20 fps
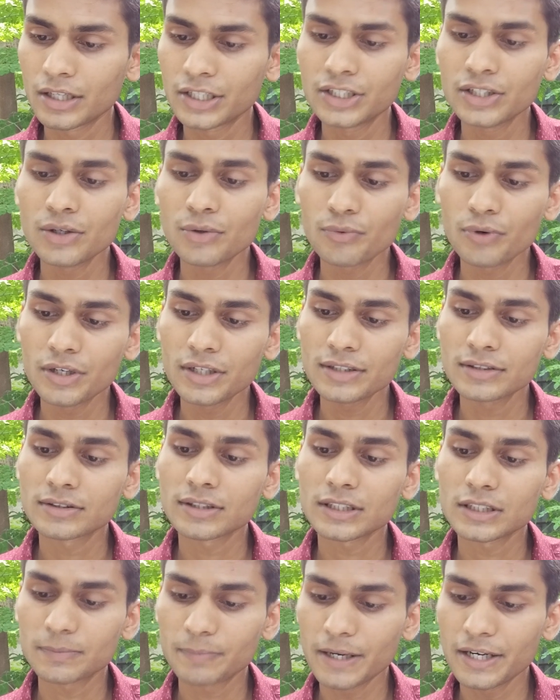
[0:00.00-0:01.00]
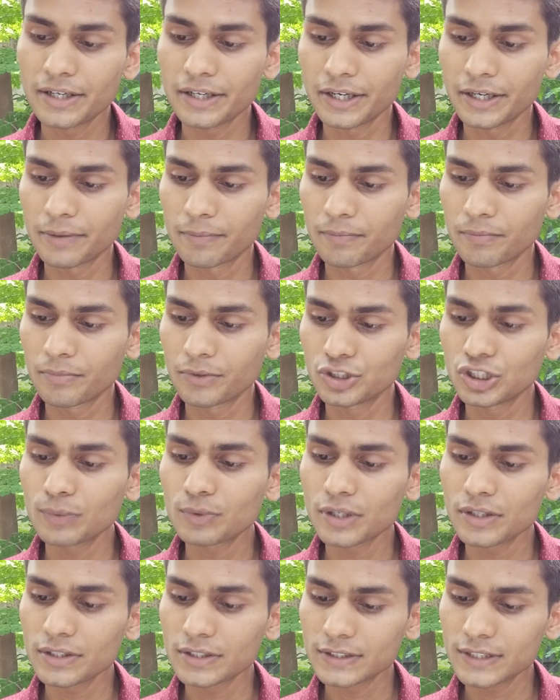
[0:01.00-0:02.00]
Here word is suspended. You
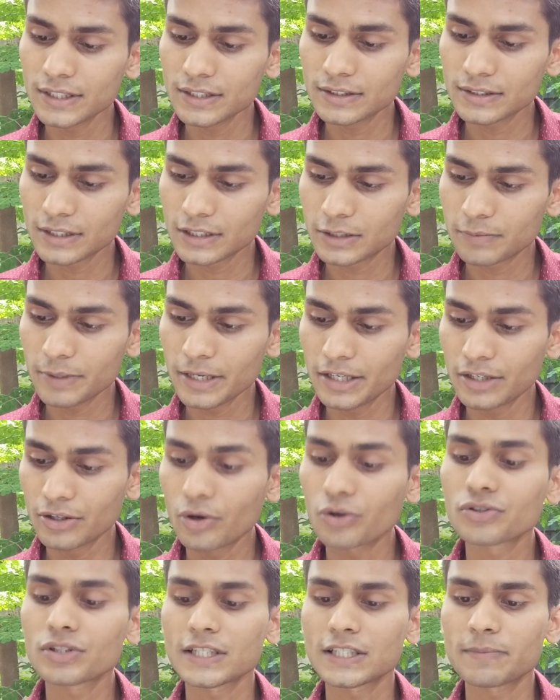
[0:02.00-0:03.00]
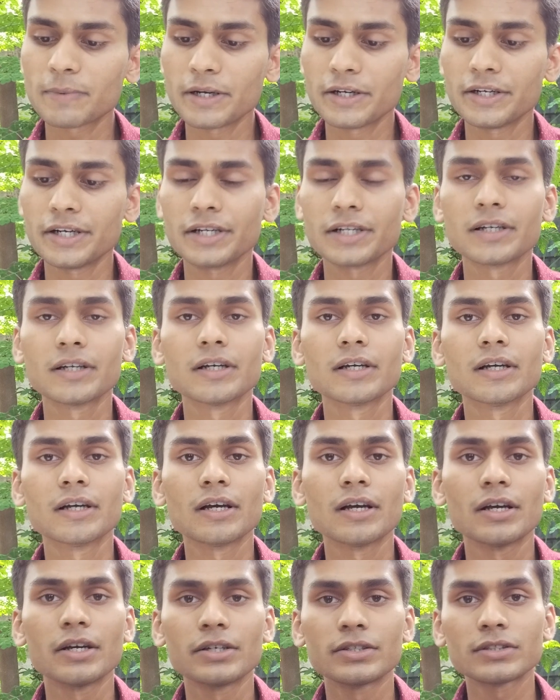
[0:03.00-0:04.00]
have to understand suspend or suspended.
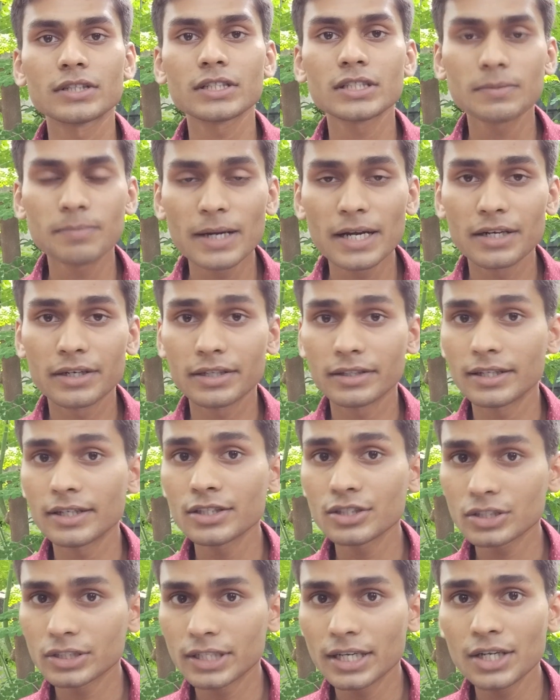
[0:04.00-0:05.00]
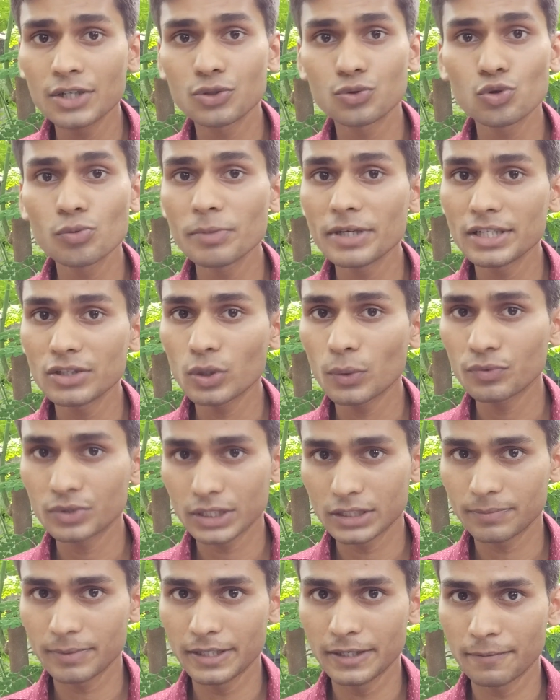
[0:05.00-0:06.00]
Suspend, there are two meaning of
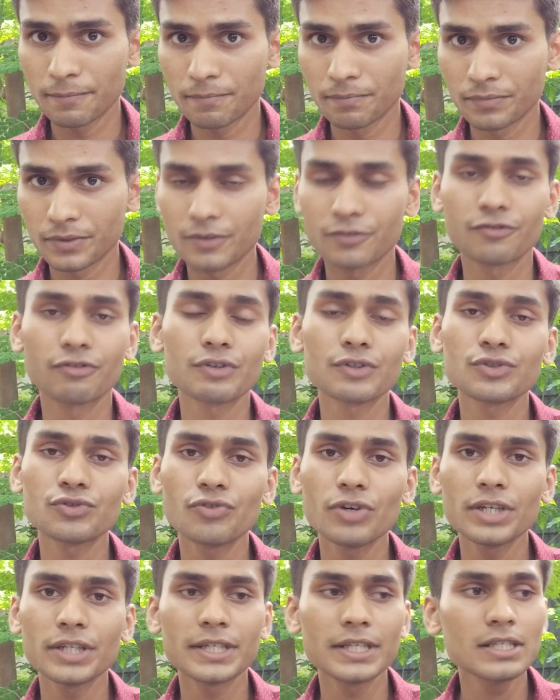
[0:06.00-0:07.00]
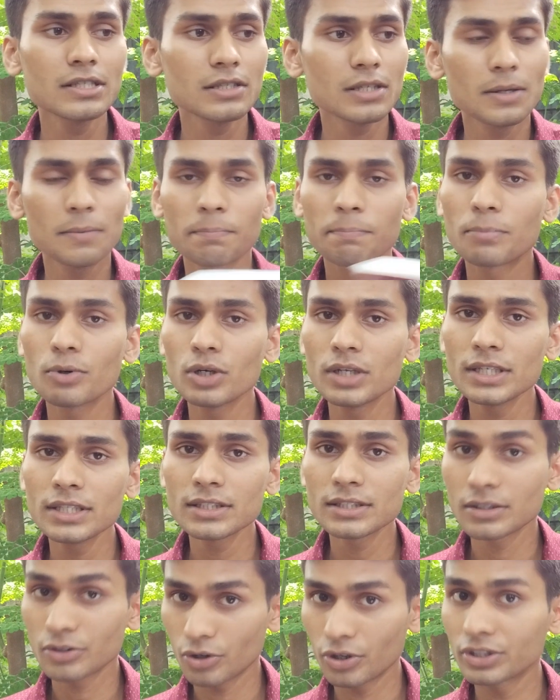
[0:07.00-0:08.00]
suspend. First one is
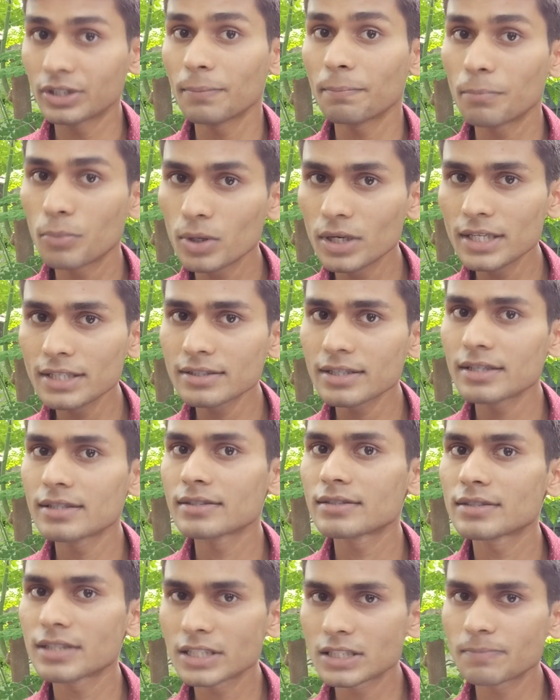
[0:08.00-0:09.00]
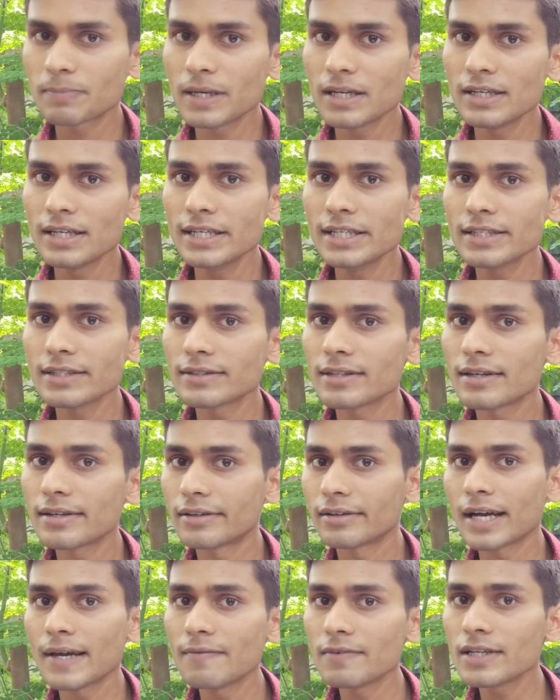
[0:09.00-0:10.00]
police, or the police suspended the
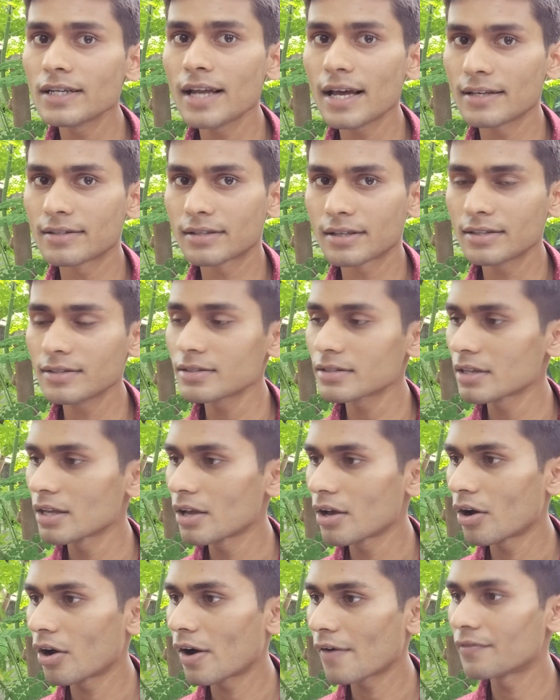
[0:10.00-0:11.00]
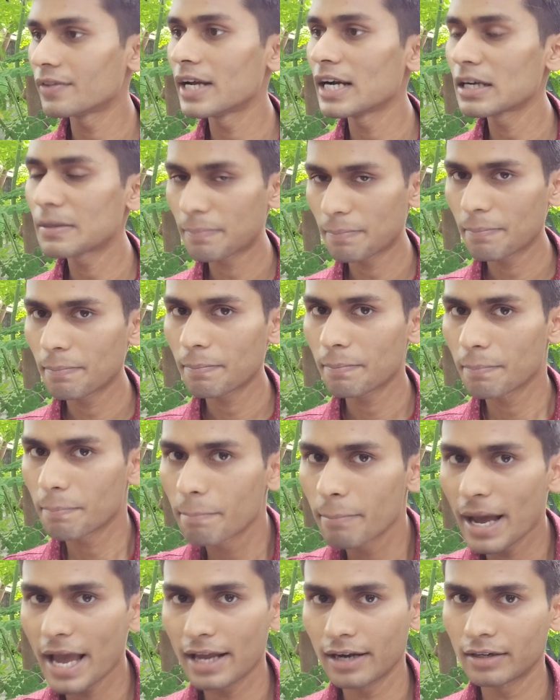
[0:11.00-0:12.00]
driver's license of that
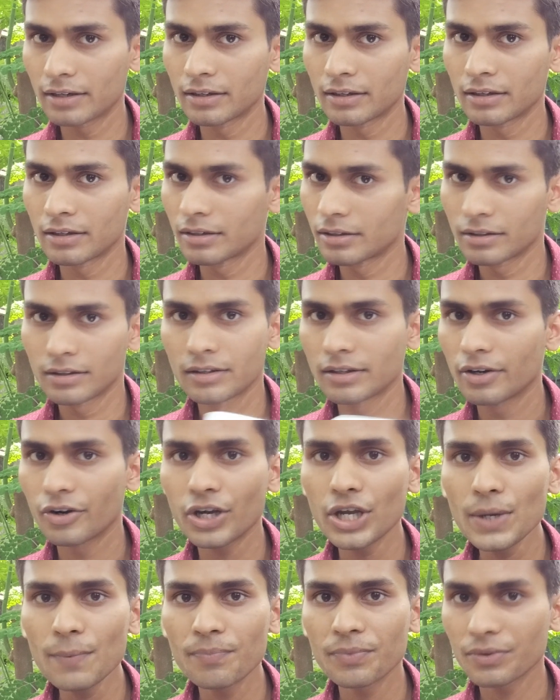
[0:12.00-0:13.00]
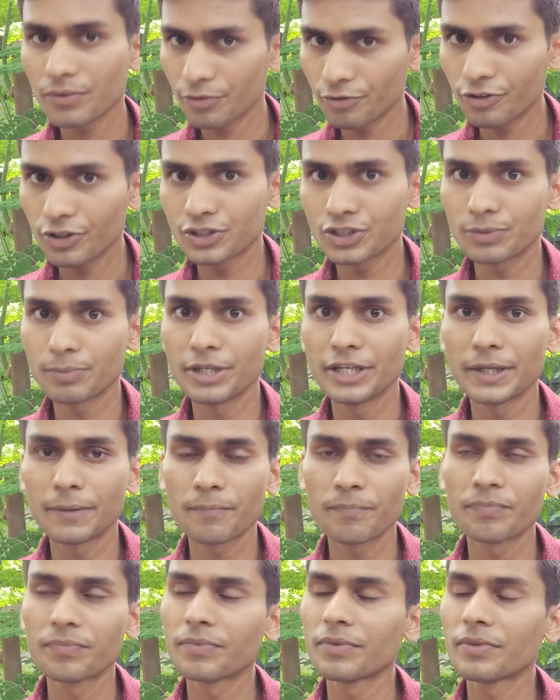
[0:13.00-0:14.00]
man. Okay, first meaning.